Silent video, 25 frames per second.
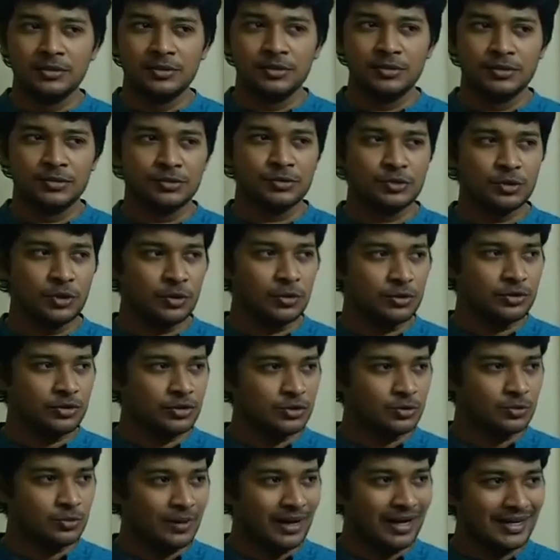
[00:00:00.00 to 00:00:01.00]
So
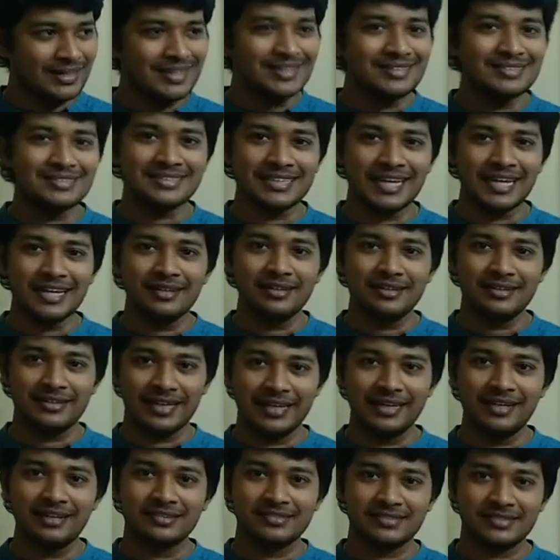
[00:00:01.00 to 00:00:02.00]
to understand
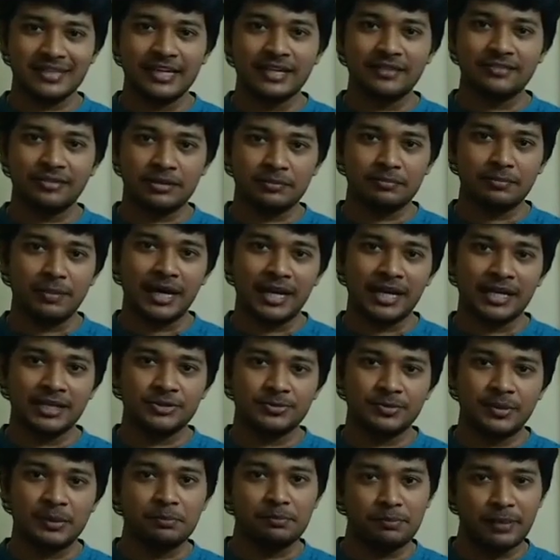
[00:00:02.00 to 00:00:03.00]
Taylor's scientific
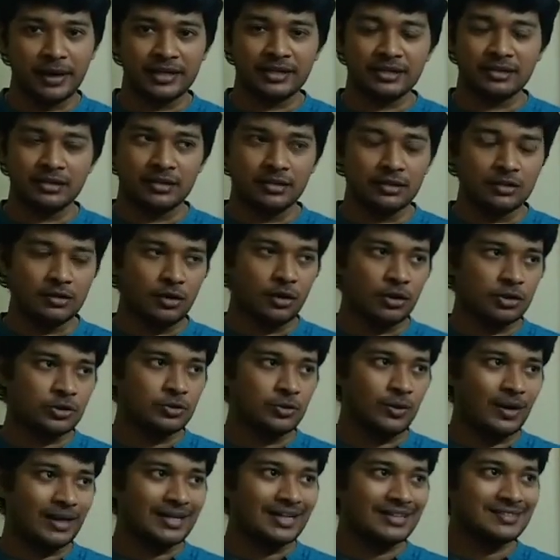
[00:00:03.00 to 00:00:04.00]
management better, or
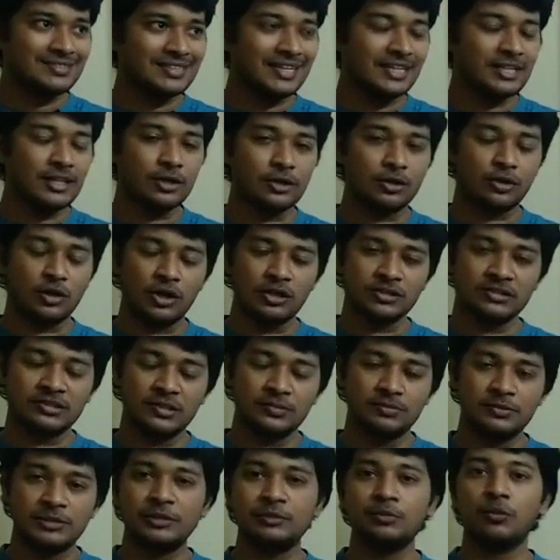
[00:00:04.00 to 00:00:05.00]
to understand the
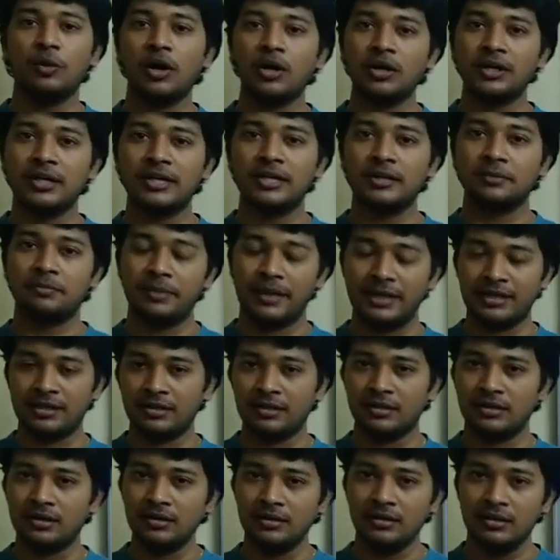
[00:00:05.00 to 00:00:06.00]
concepts involved in it
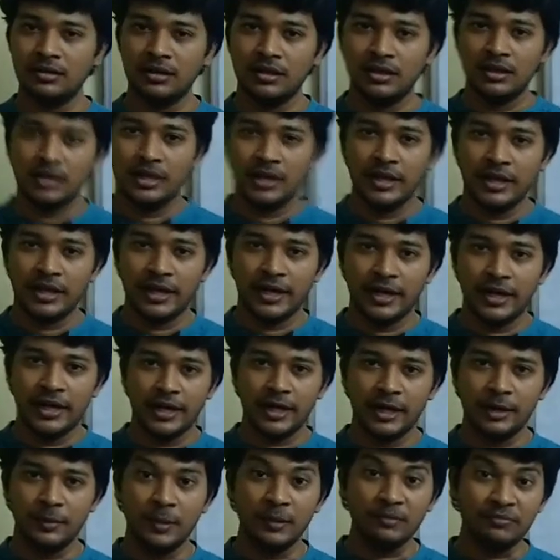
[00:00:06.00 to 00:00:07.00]
better,
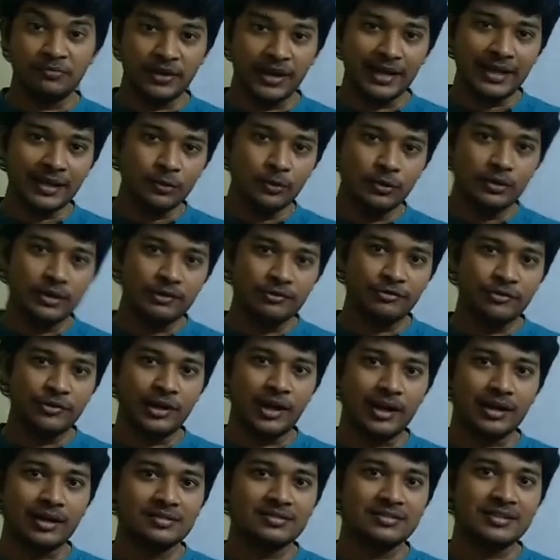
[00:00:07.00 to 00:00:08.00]
it will be very good if we
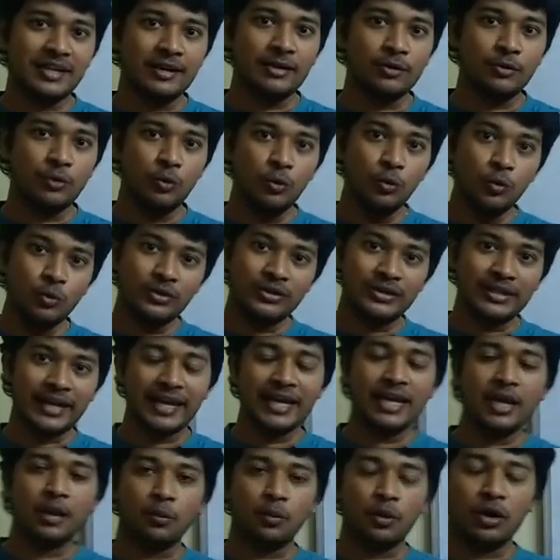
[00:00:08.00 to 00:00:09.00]
understand who Taylor